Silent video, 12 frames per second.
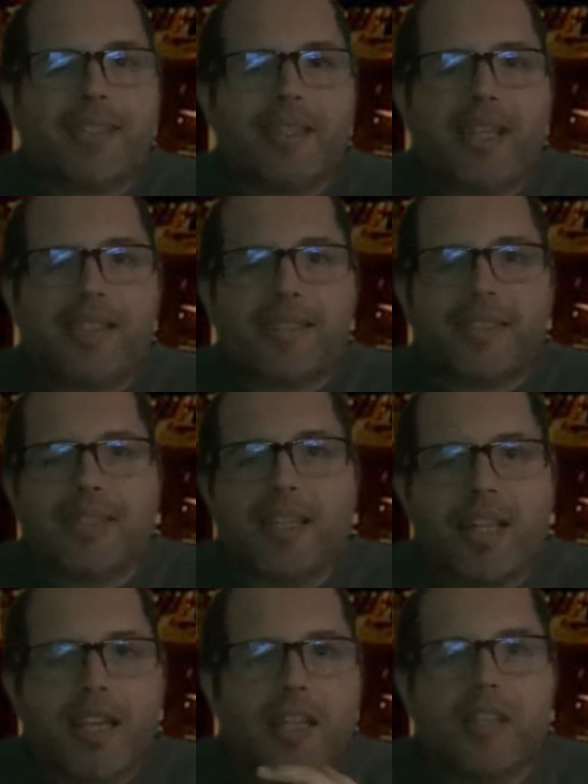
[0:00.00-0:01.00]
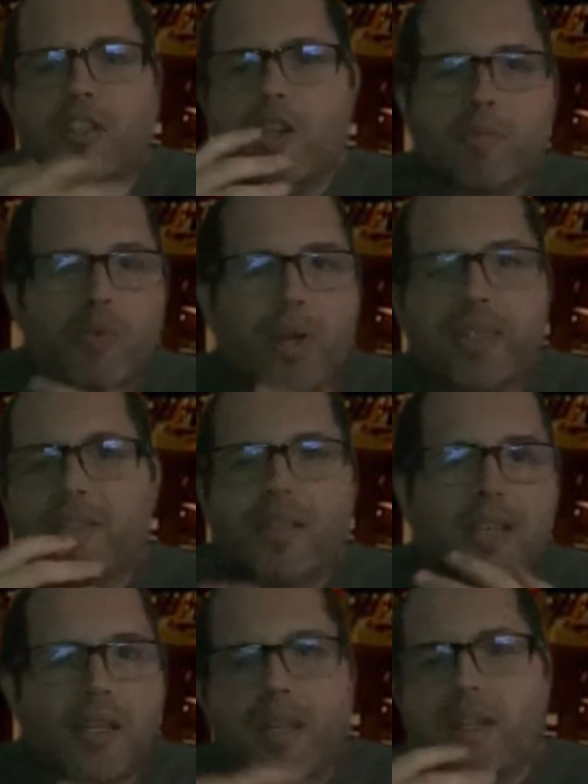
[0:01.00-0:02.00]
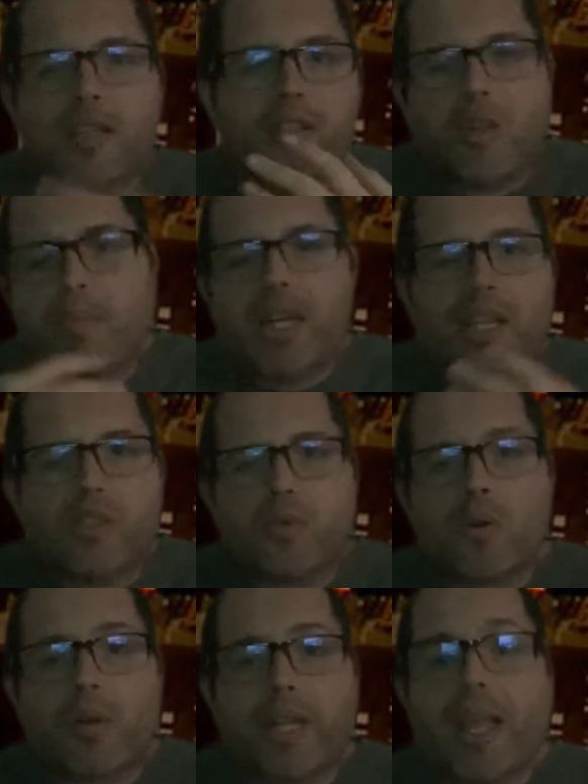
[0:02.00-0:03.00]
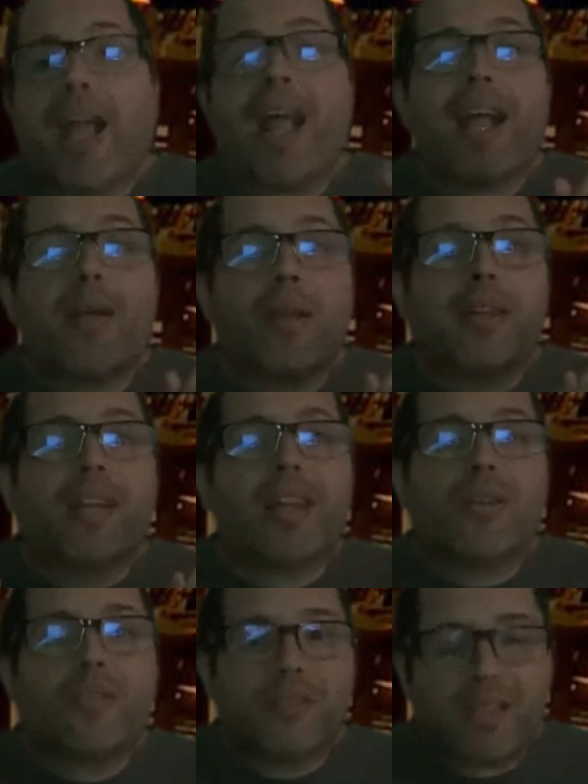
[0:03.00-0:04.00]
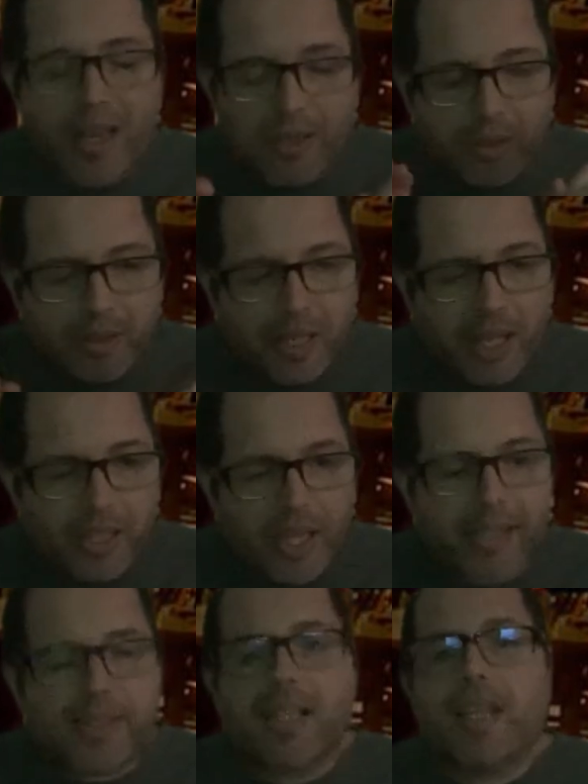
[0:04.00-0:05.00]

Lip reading: this Numquat nomination rolling. And another thing, yes,